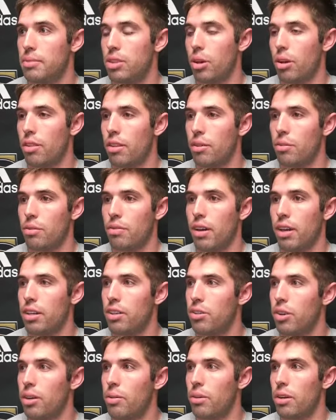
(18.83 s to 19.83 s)
So I think we've had a
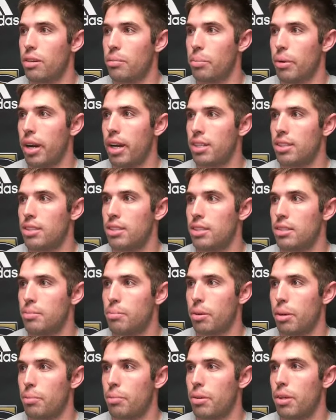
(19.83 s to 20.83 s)
great week of practice
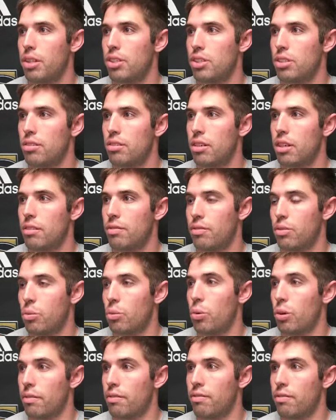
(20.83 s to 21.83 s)
and preparation
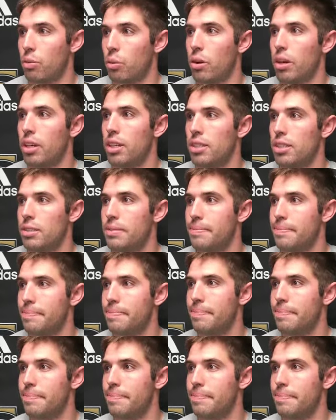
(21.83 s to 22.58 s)
for Fort Hays.